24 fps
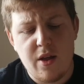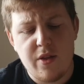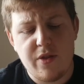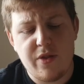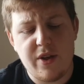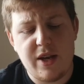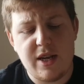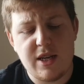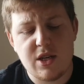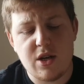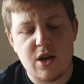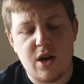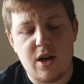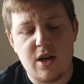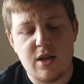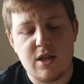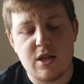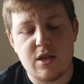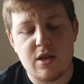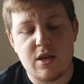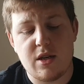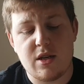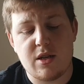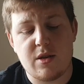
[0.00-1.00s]
These
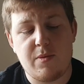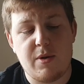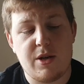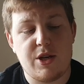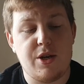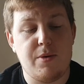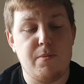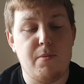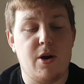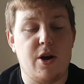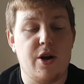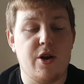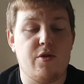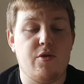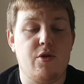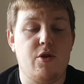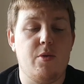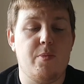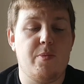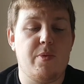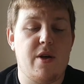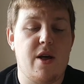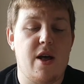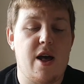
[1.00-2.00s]
guys, especially my
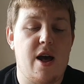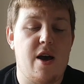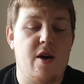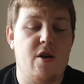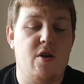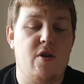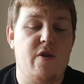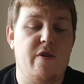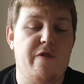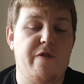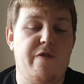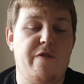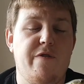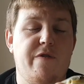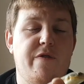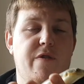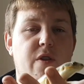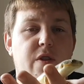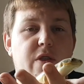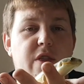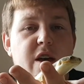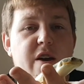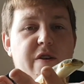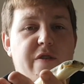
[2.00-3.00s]
group,
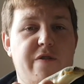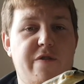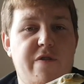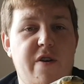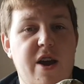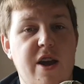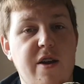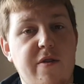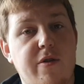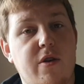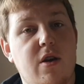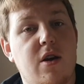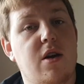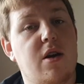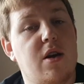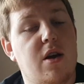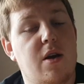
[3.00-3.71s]
their favourite